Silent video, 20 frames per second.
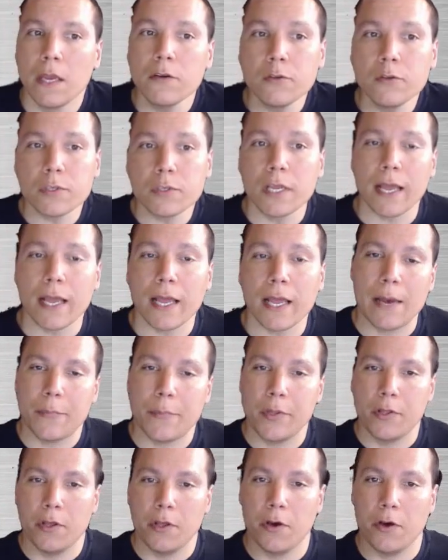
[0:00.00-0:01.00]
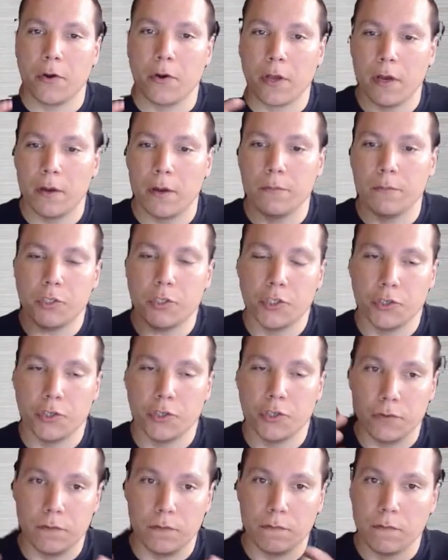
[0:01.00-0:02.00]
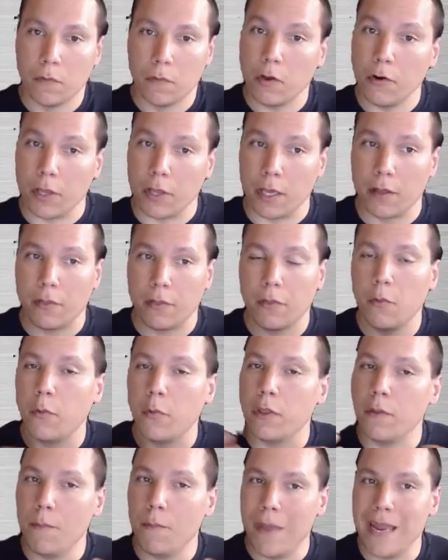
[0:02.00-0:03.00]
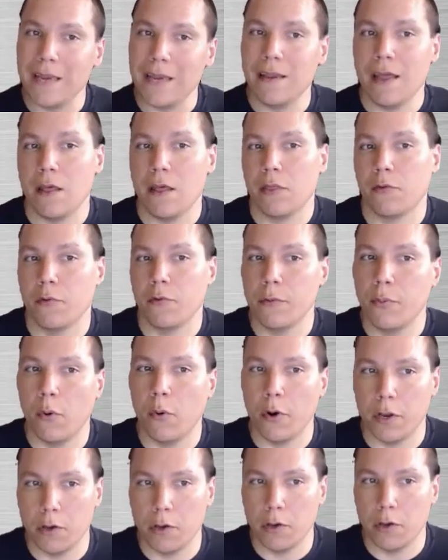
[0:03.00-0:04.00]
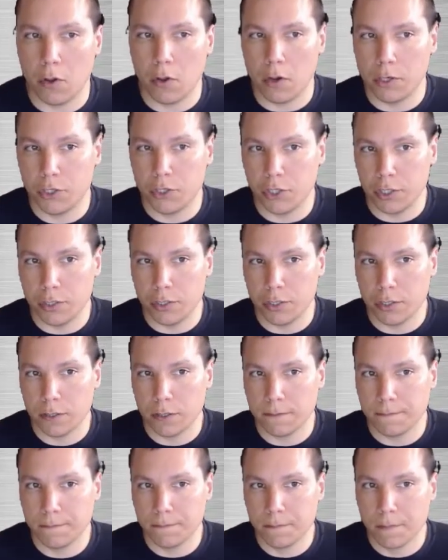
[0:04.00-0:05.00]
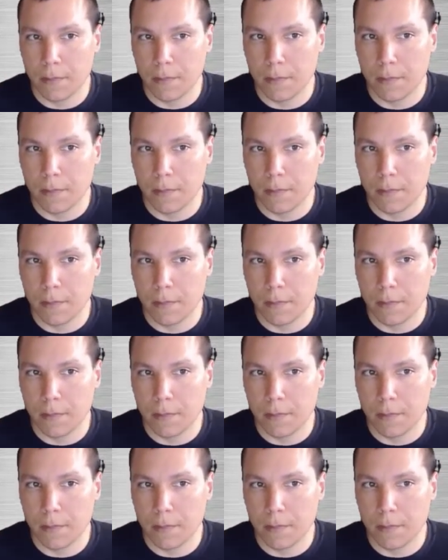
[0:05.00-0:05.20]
Here's what's going to happen, though, come June 30th, when the mainnet 3.0 launches.